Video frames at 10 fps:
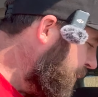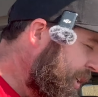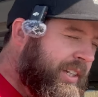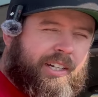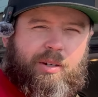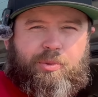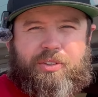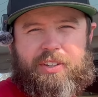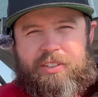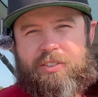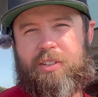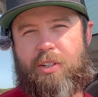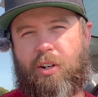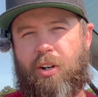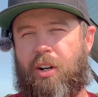we did a couple of things to the
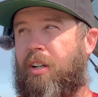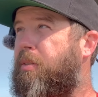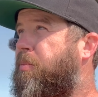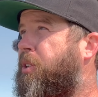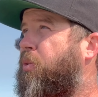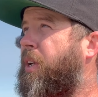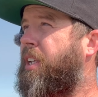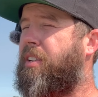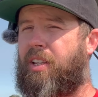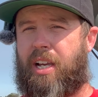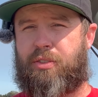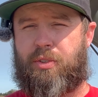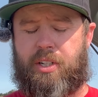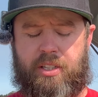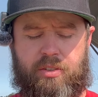car between the last
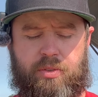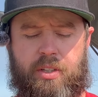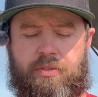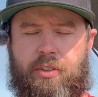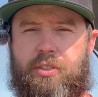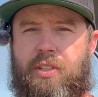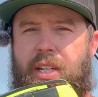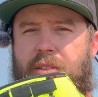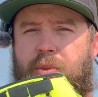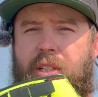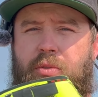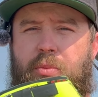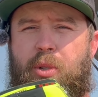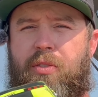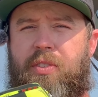run and this run. The first thing is we did
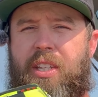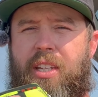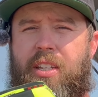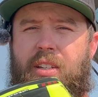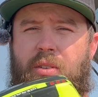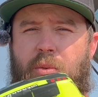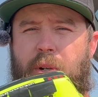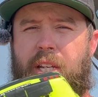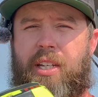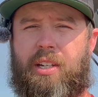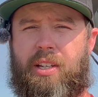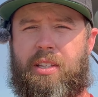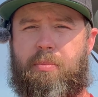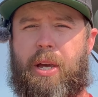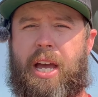remove the wing
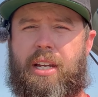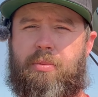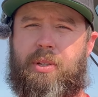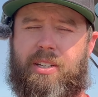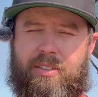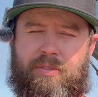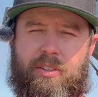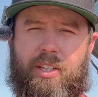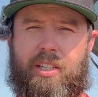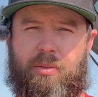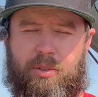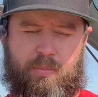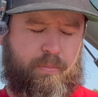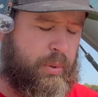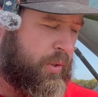and the back because I feel like it was
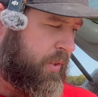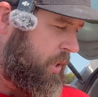pulling the